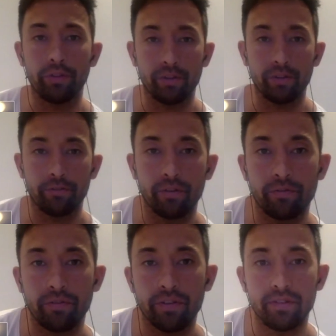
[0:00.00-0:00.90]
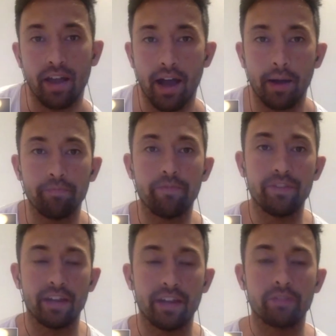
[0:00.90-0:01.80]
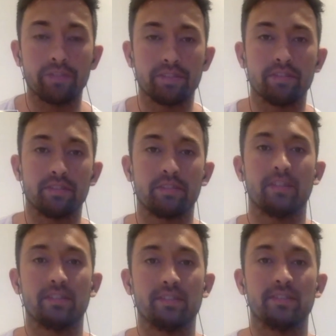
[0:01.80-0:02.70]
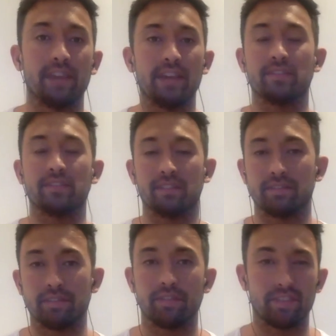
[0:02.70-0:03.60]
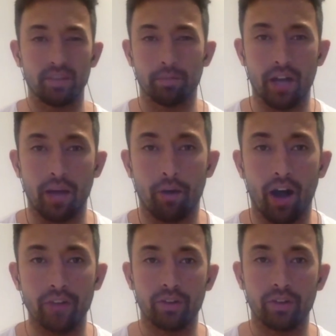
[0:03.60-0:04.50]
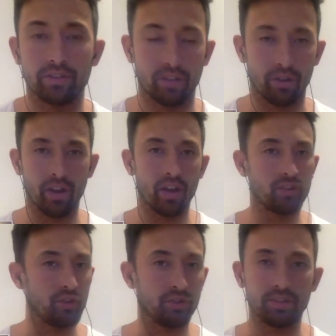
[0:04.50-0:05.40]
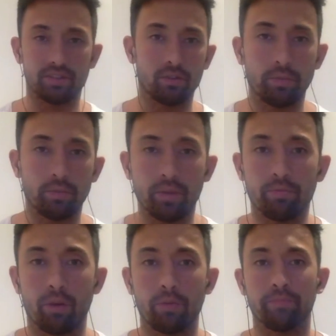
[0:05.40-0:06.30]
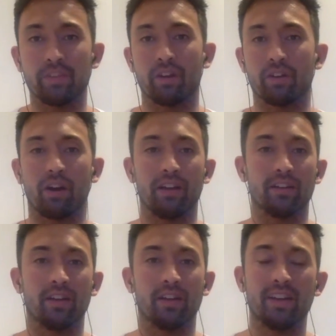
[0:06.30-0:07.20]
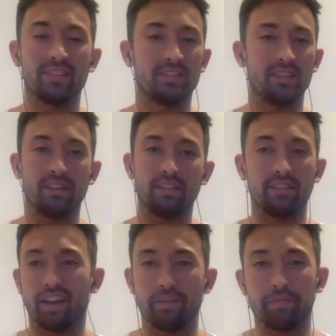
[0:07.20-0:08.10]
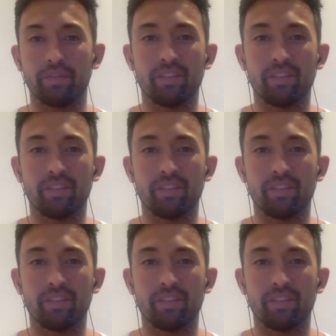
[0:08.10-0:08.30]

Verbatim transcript: thing for for, uh, for dental dis- disease is the, the simple carbohydrates. So juices are a big problem. You know, kind of stick. Uh,